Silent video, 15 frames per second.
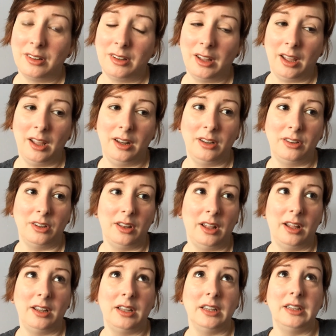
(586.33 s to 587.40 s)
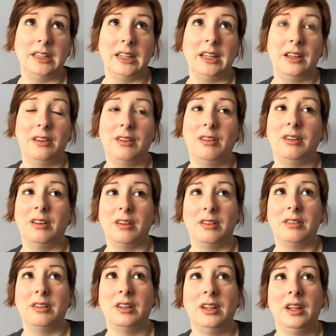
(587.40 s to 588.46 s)
And so that was like, oh,
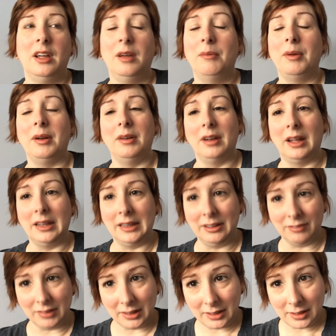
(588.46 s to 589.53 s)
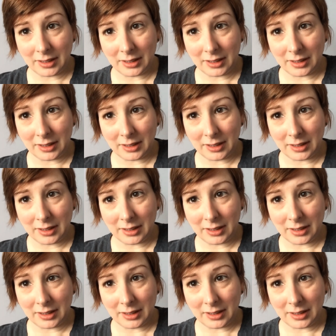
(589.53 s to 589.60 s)
I'm not leaving.